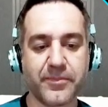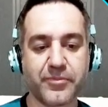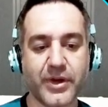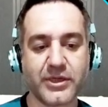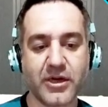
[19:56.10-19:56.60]

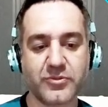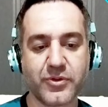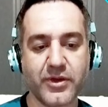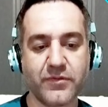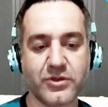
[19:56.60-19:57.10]
breakout
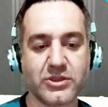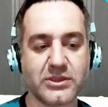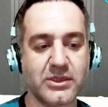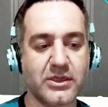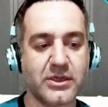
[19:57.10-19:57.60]
point, which
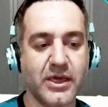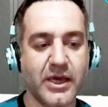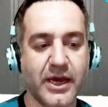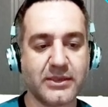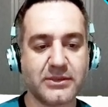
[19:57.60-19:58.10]
is here,
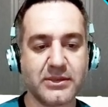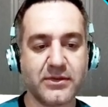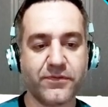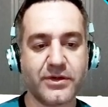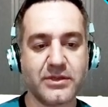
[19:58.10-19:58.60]
and
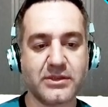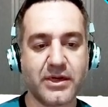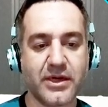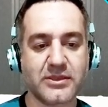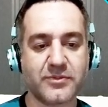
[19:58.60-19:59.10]
see where is the
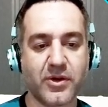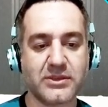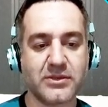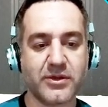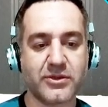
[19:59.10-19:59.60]
next
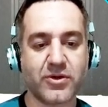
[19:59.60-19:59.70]
possible